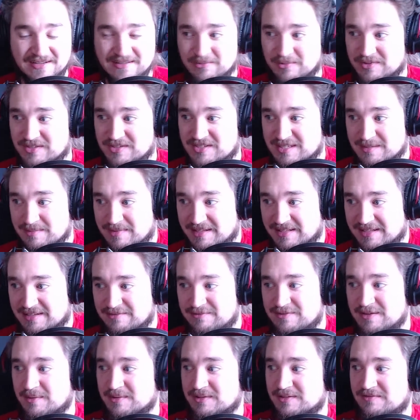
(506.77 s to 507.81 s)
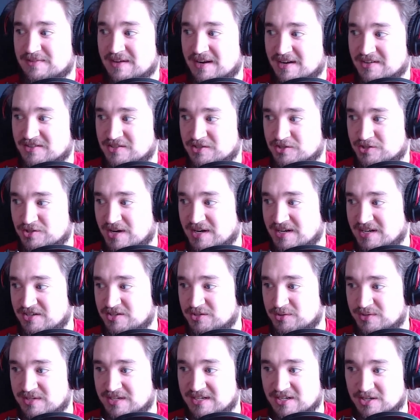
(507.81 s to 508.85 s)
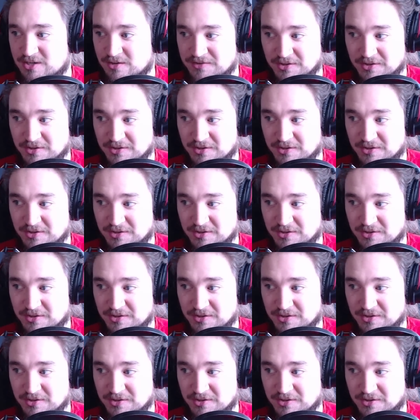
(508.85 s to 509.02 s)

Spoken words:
would seemingly fit what the Falcons are trying to do here.